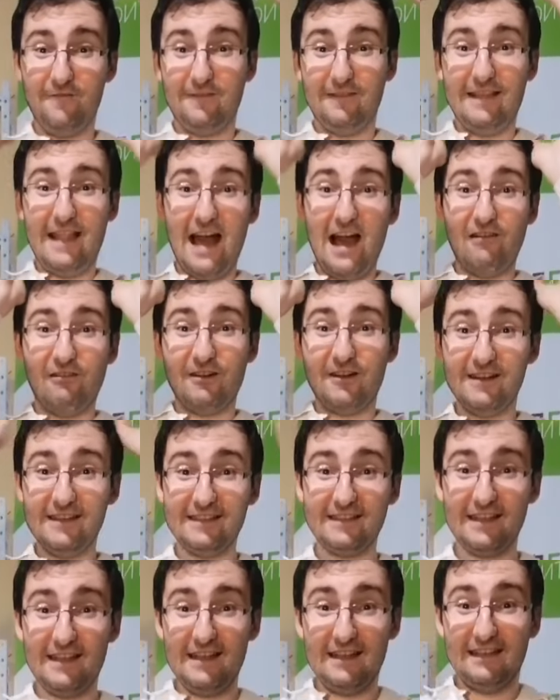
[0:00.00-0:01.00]

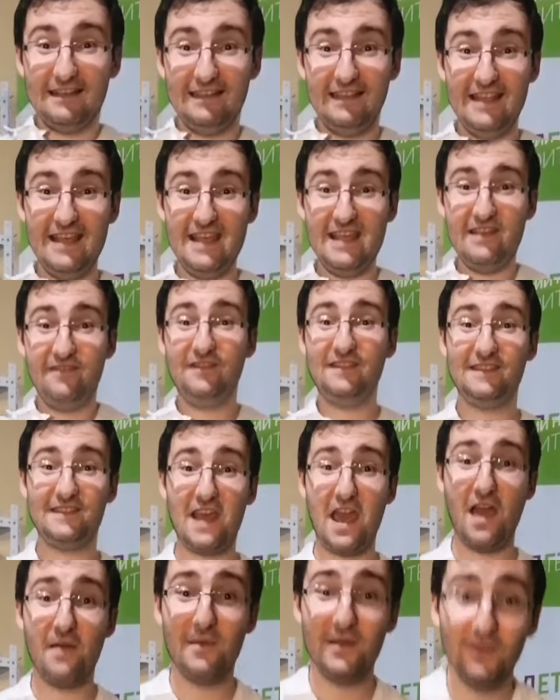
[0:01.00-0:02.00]
Flowers, leaves,
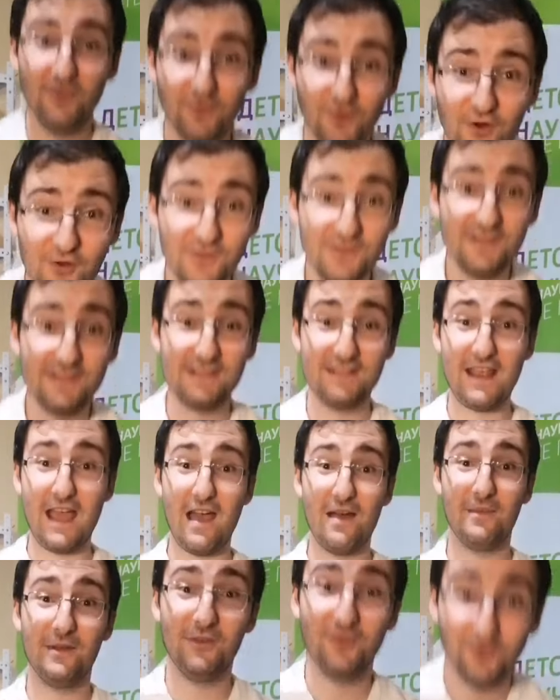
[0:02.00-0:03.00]
stem and roots,
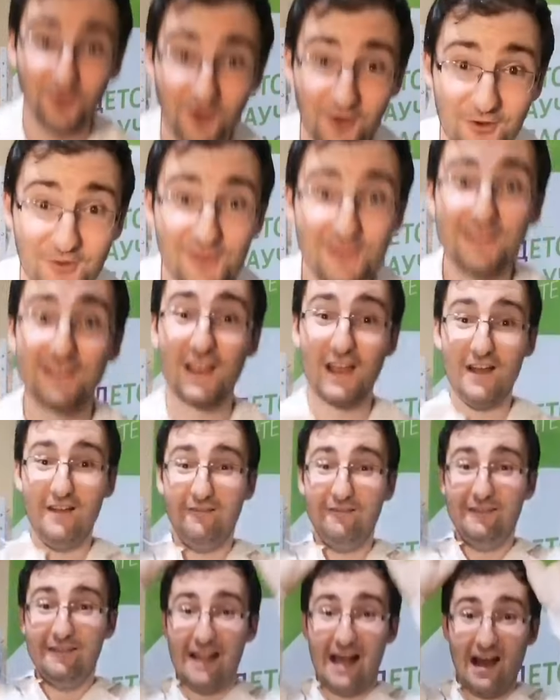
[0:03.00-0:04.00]

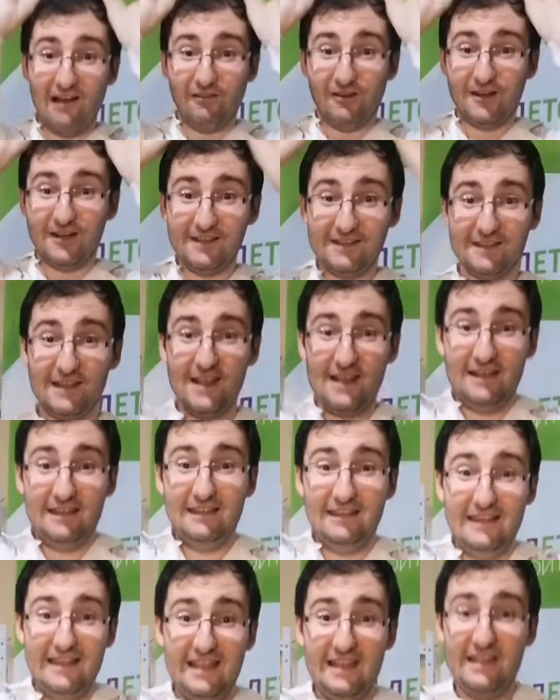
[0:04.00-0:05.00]
flowers,
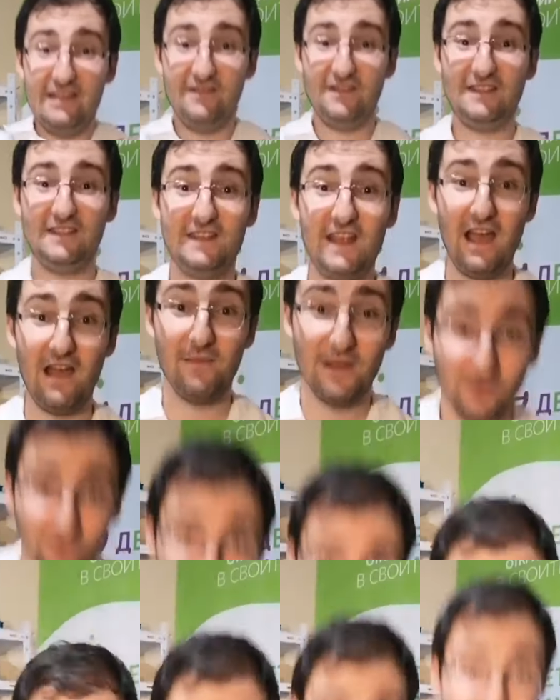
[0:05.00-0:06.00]
leaves, stem
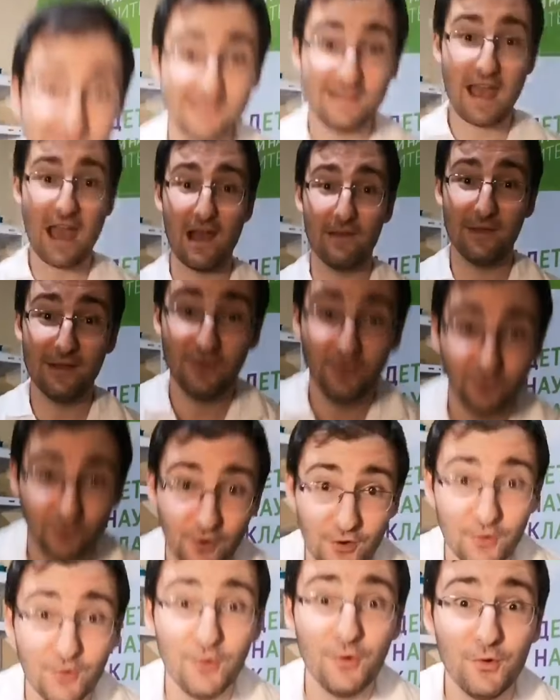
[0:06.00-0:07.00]
and roots, stem and
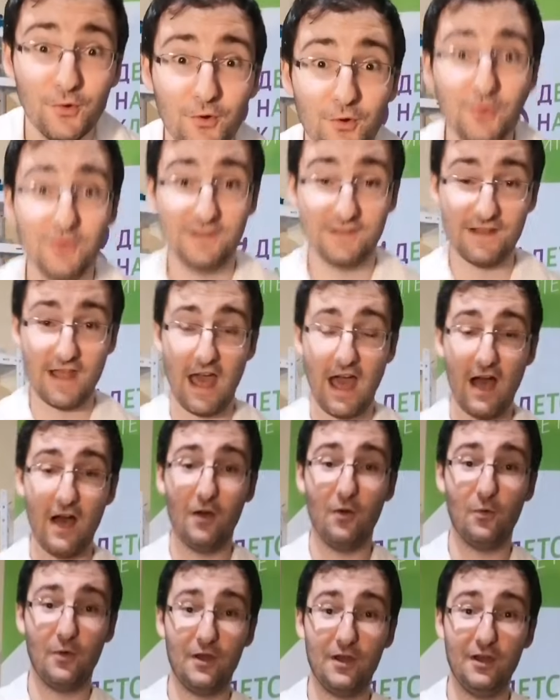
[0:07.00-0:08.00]
roots.
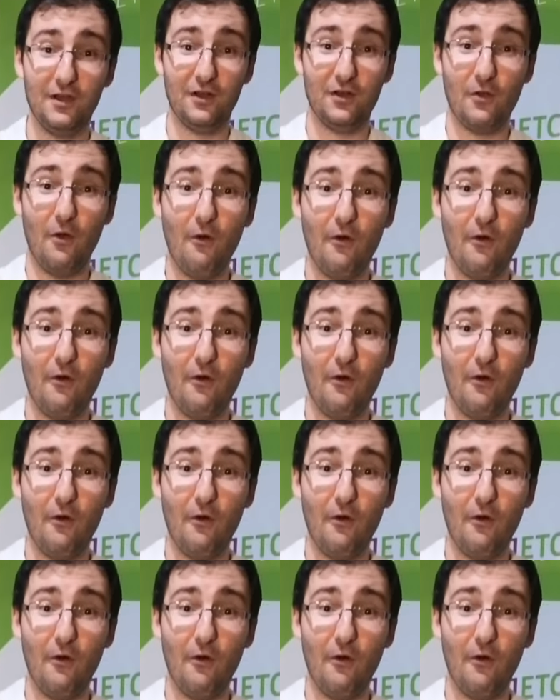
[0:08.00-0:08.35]
Now we're